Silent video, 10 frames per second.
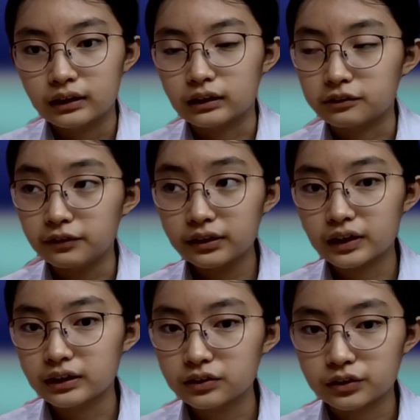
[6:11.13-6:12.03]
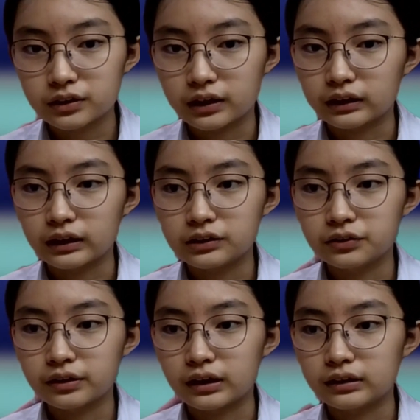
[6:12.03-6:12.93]
It's very interesting that you
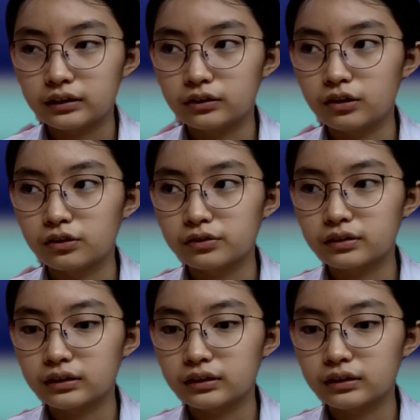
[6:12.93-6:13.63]
can know